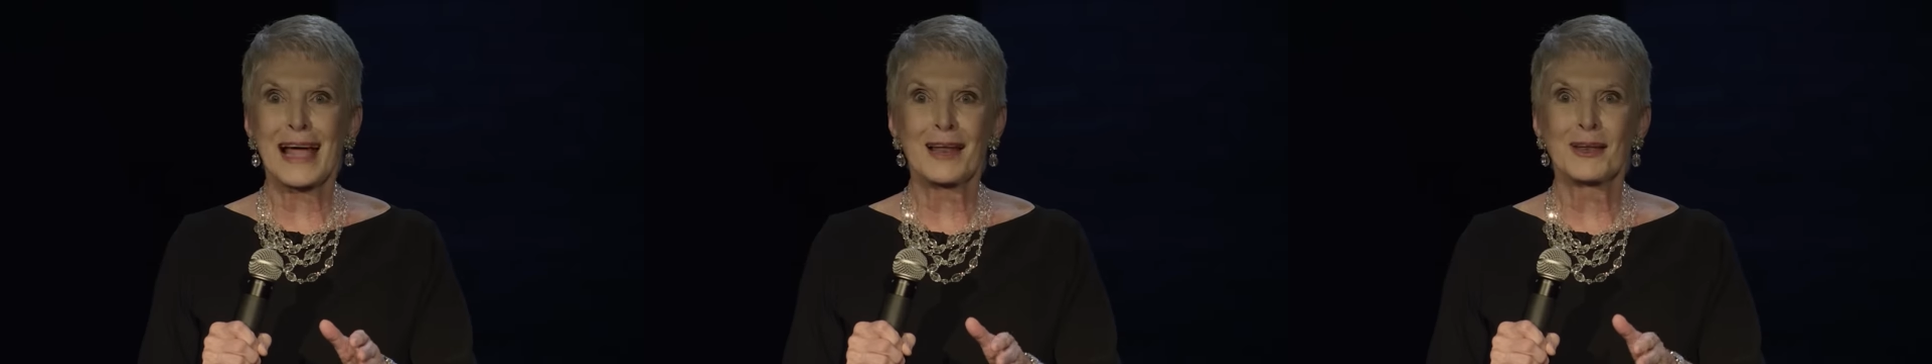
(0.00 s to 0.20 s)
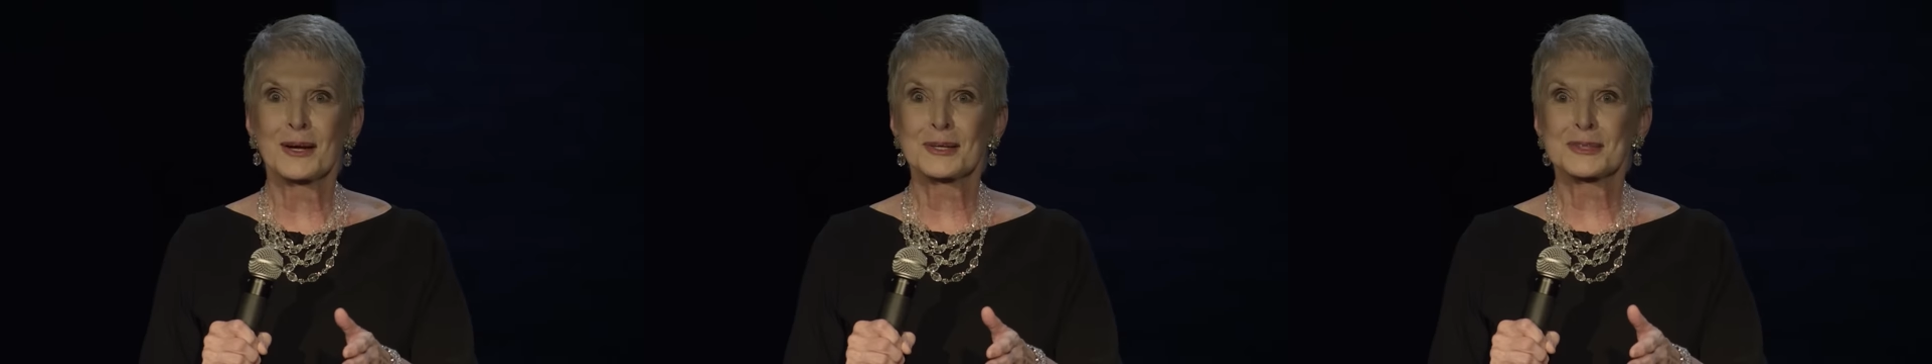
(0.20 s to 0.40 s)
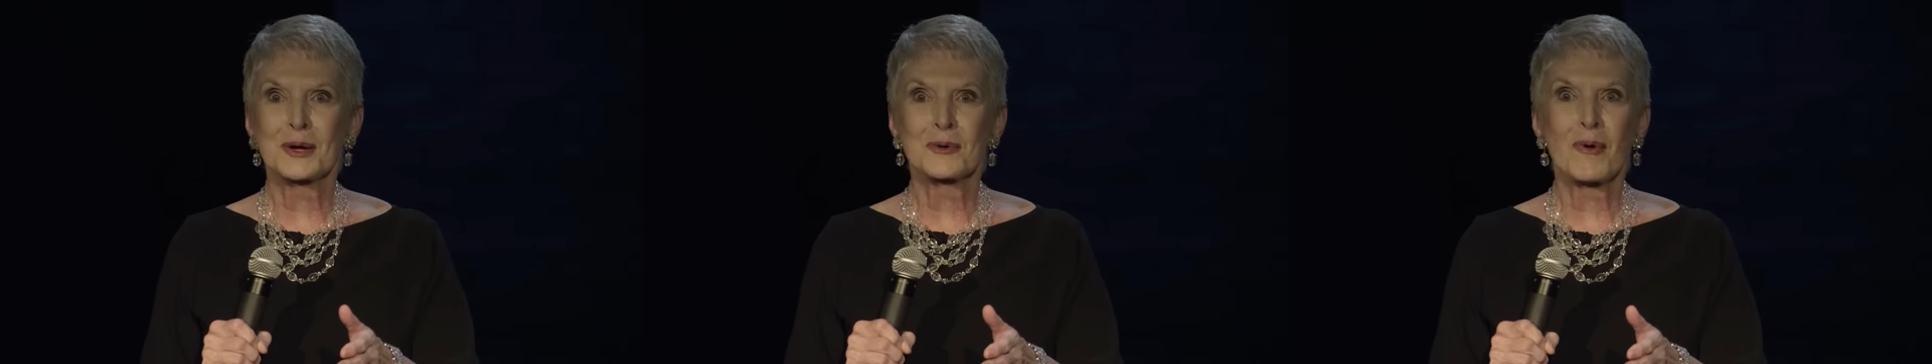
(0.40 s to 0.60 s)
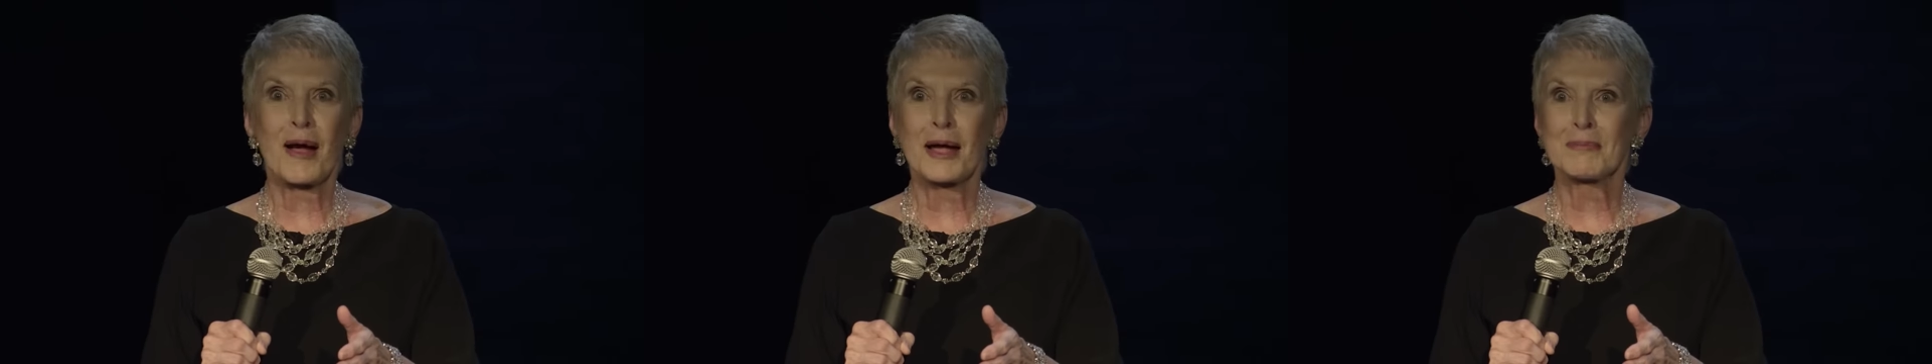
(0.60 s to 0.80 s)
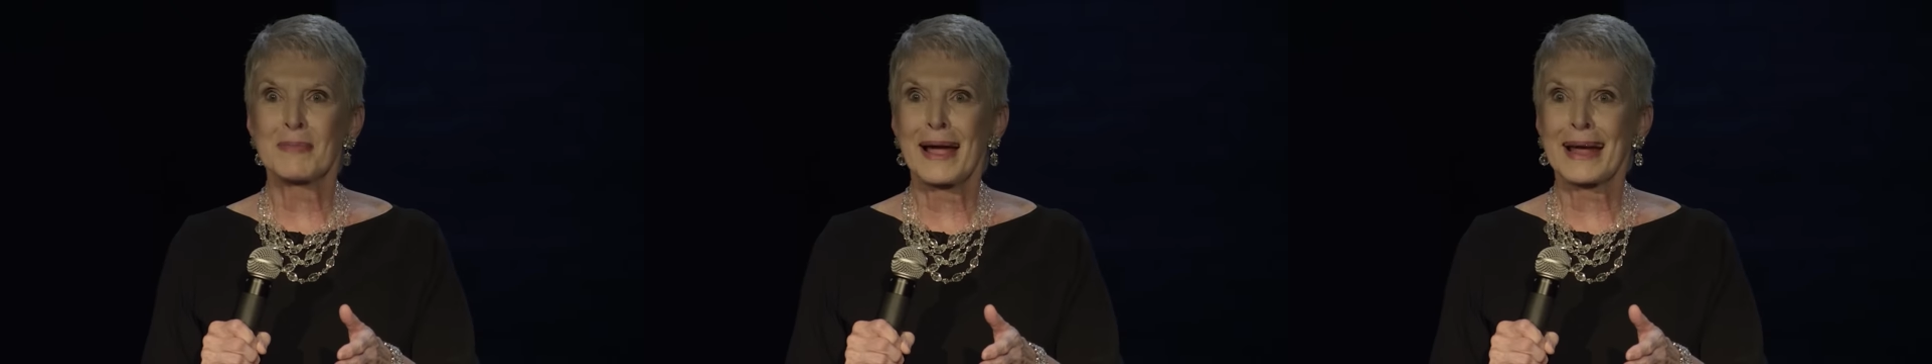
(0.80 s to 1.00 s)
I looked her
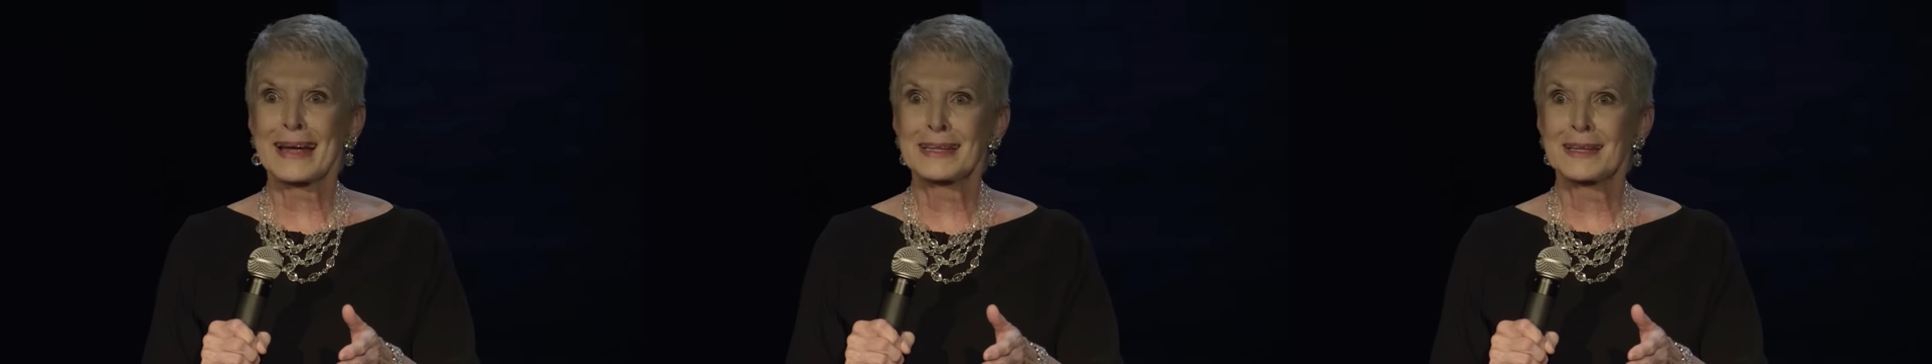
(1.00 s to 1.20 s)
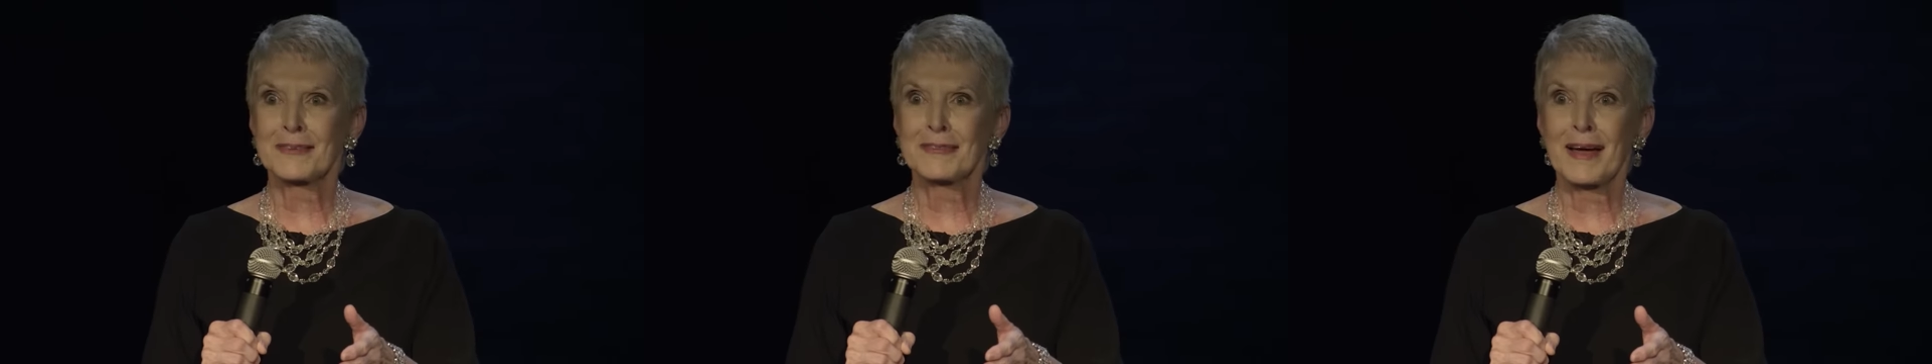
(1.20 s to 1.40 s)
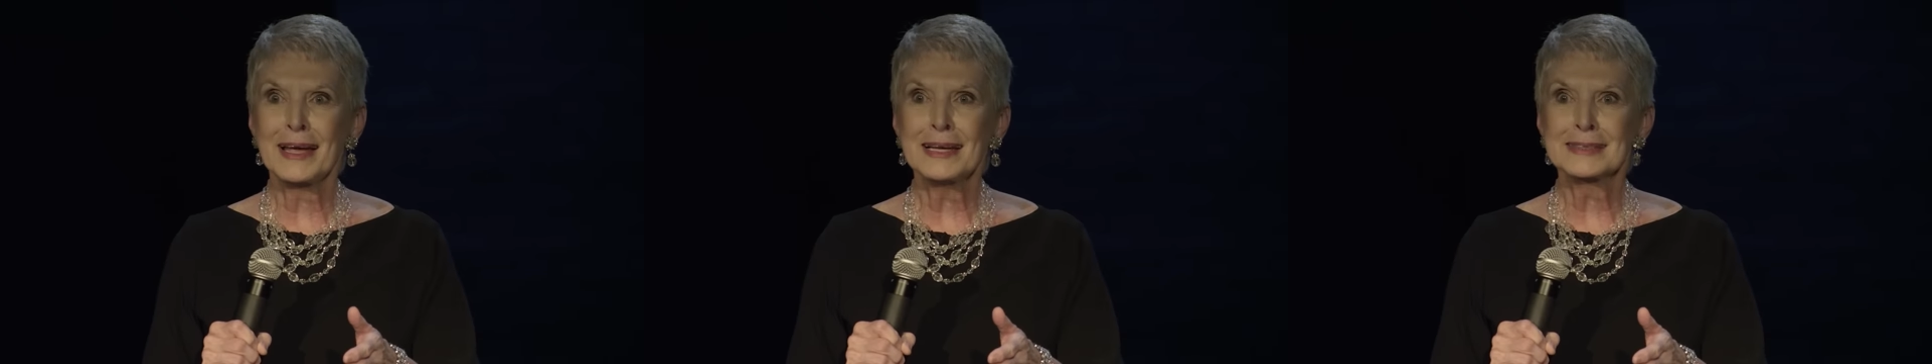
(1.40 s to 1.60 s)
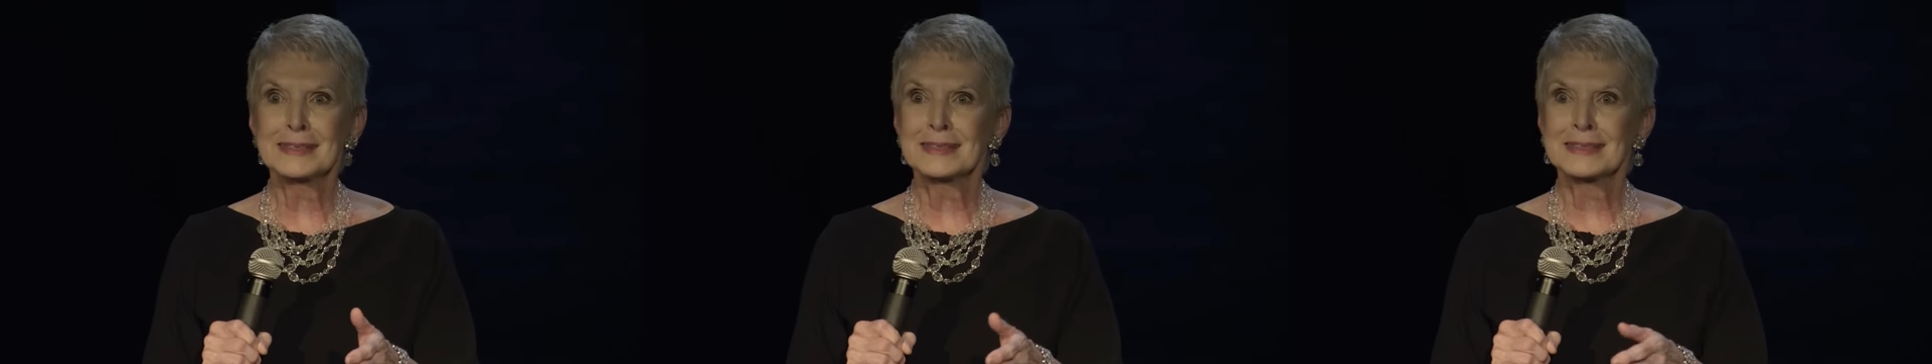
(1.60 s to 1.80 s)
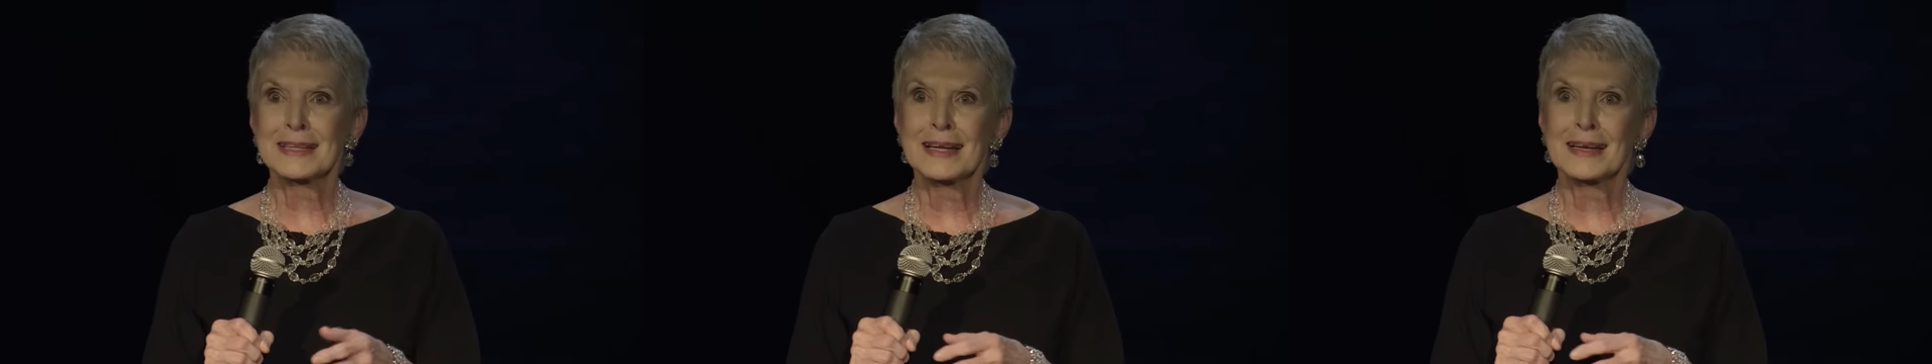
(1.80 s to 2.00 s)
right back in the face
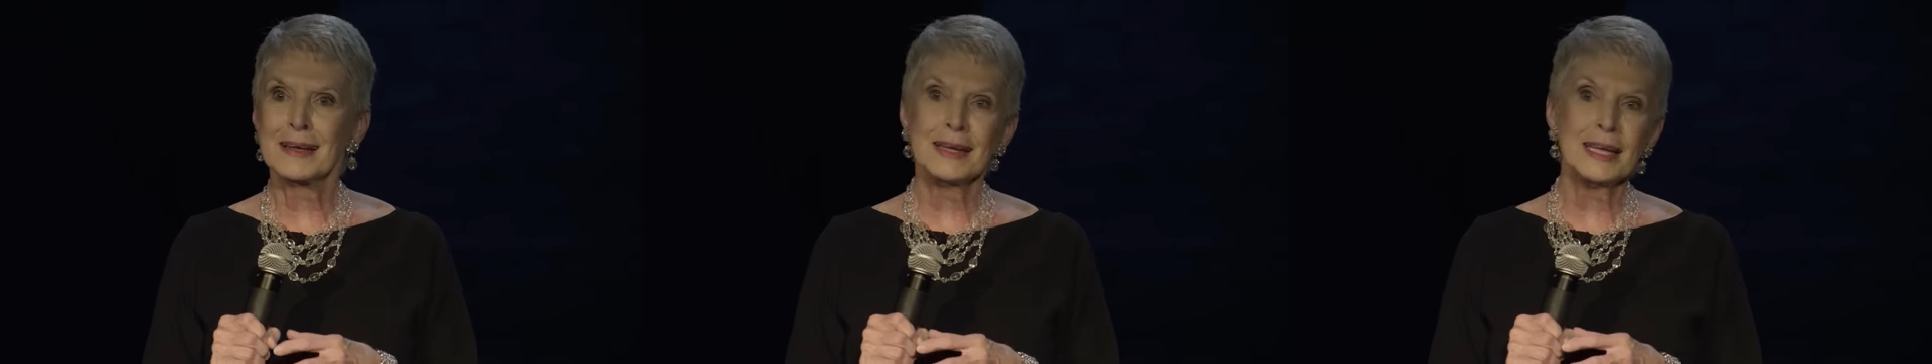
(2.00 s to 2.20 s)
and said,